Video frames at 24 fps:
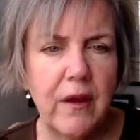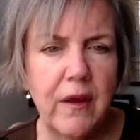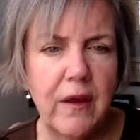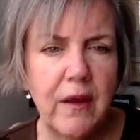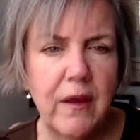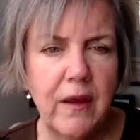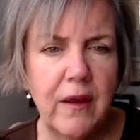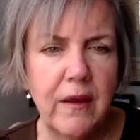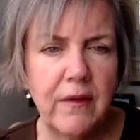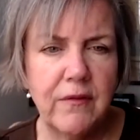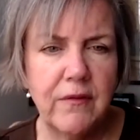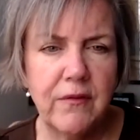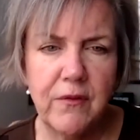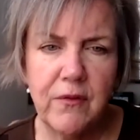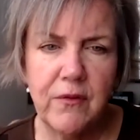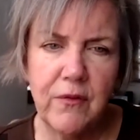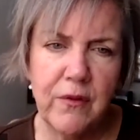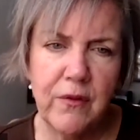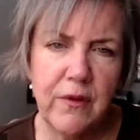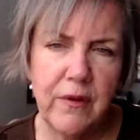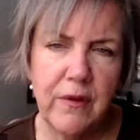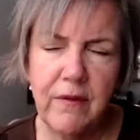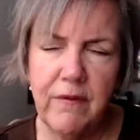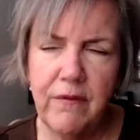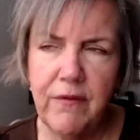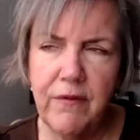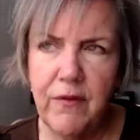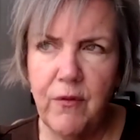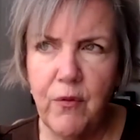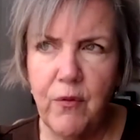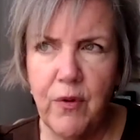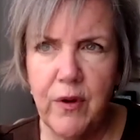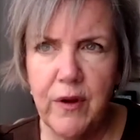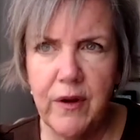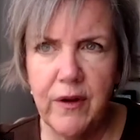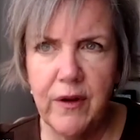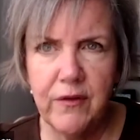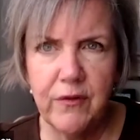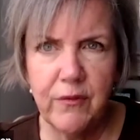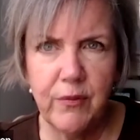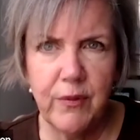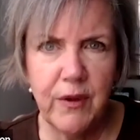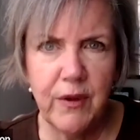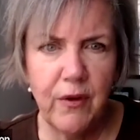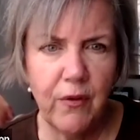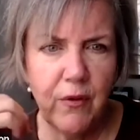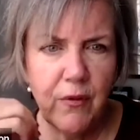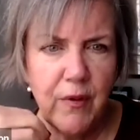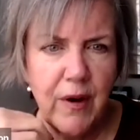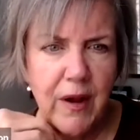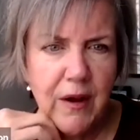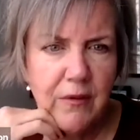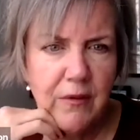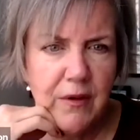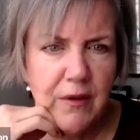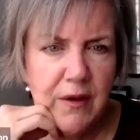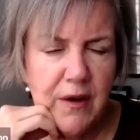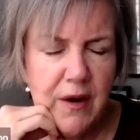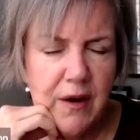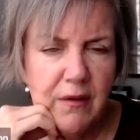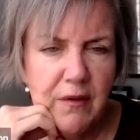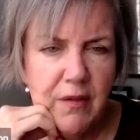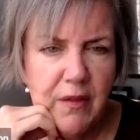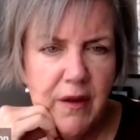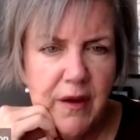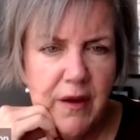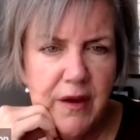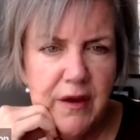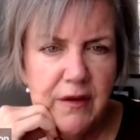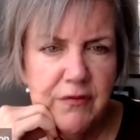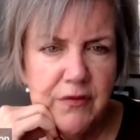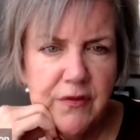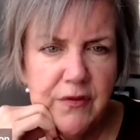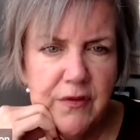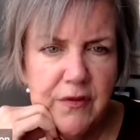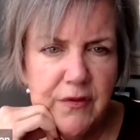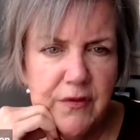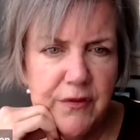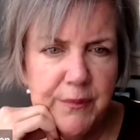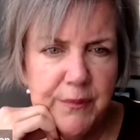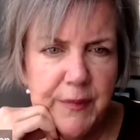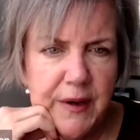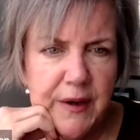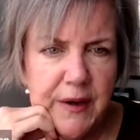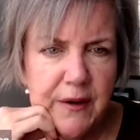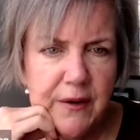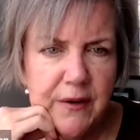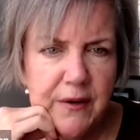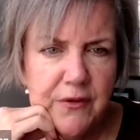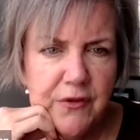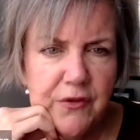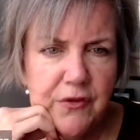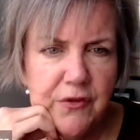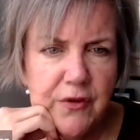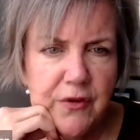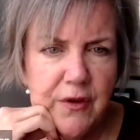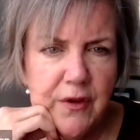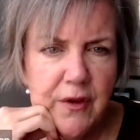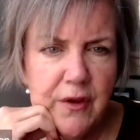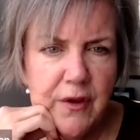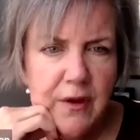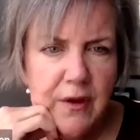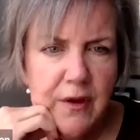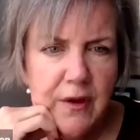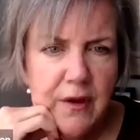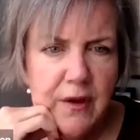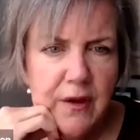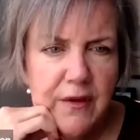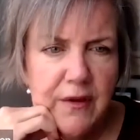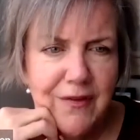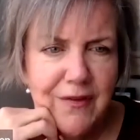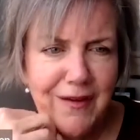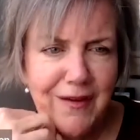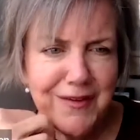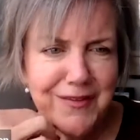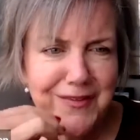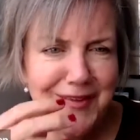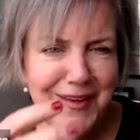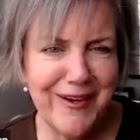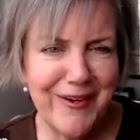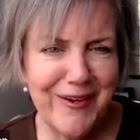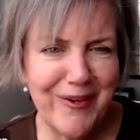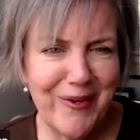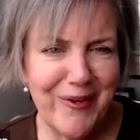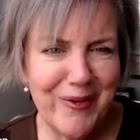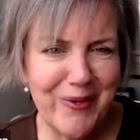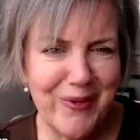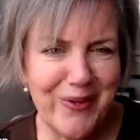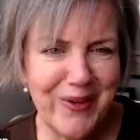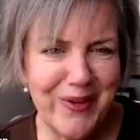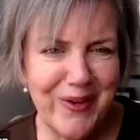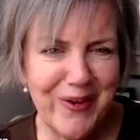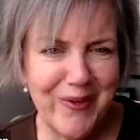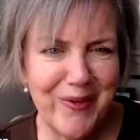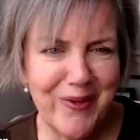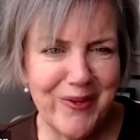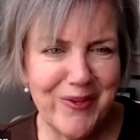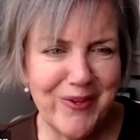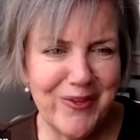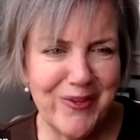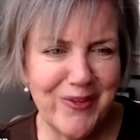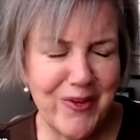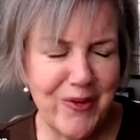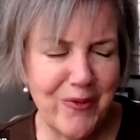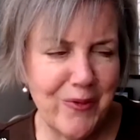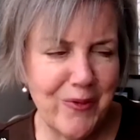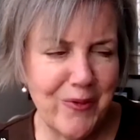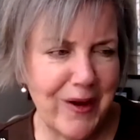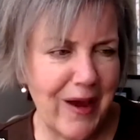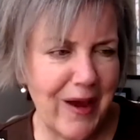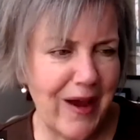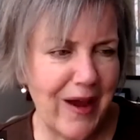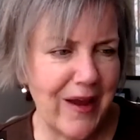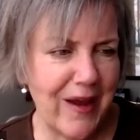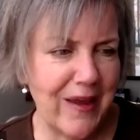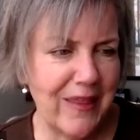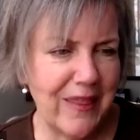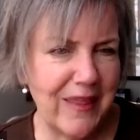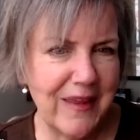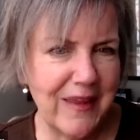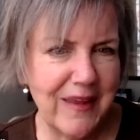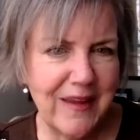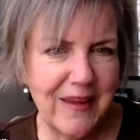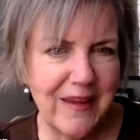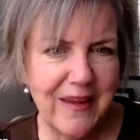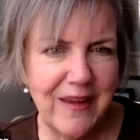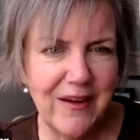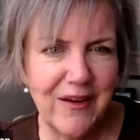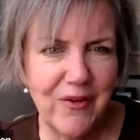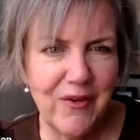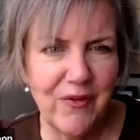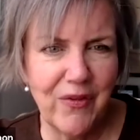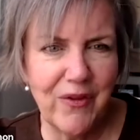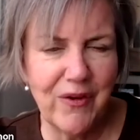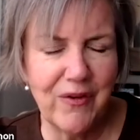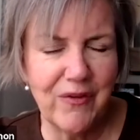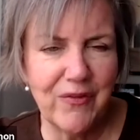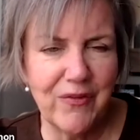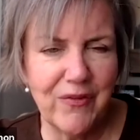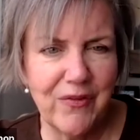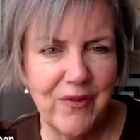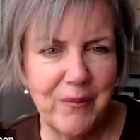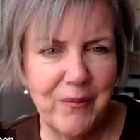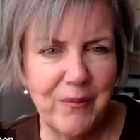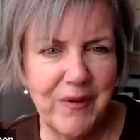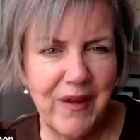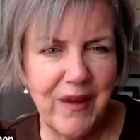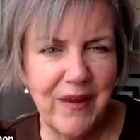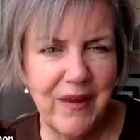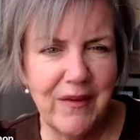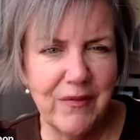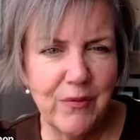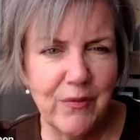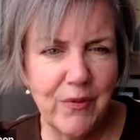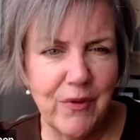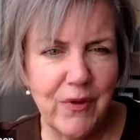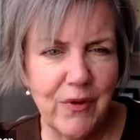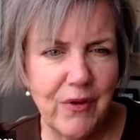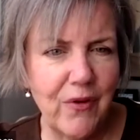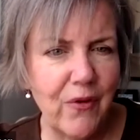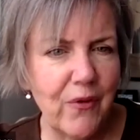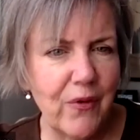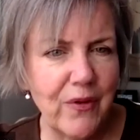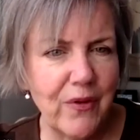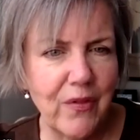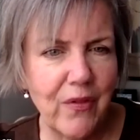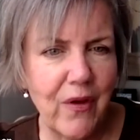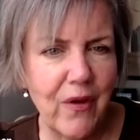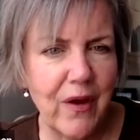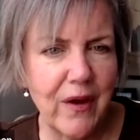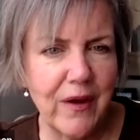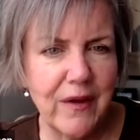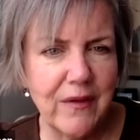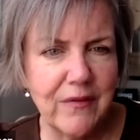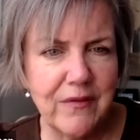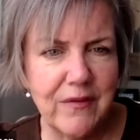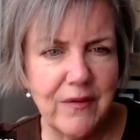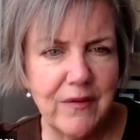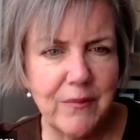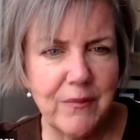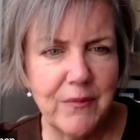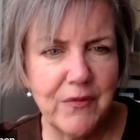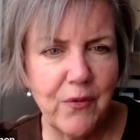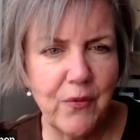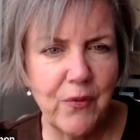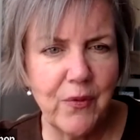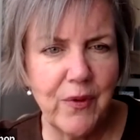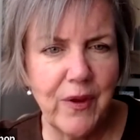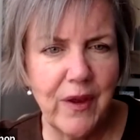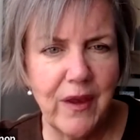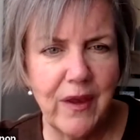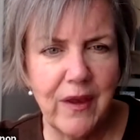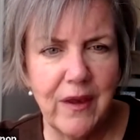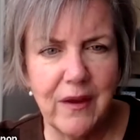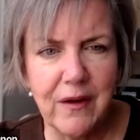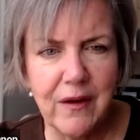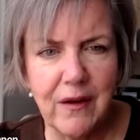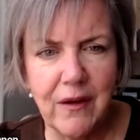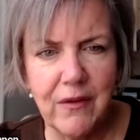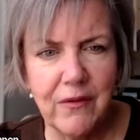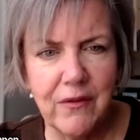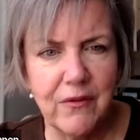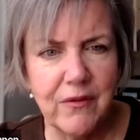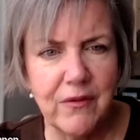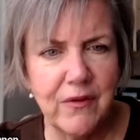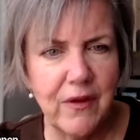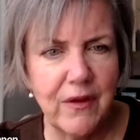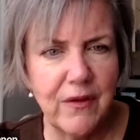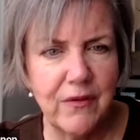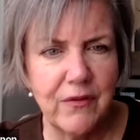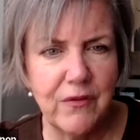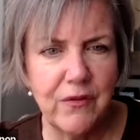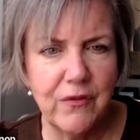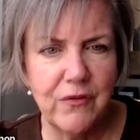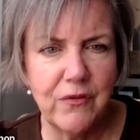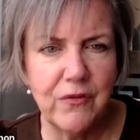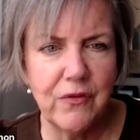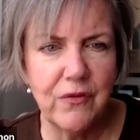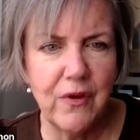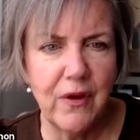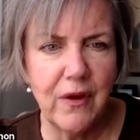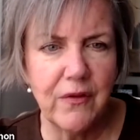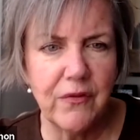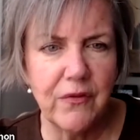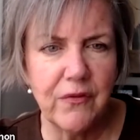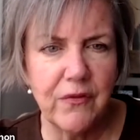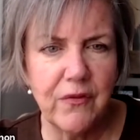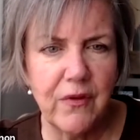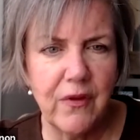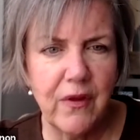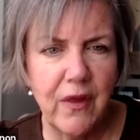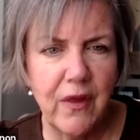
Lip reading: Is no, if you would, as we go around in our life since March, as I said earlier, just you and I, that, there are some days where you're going along, it seems okay, and other days you just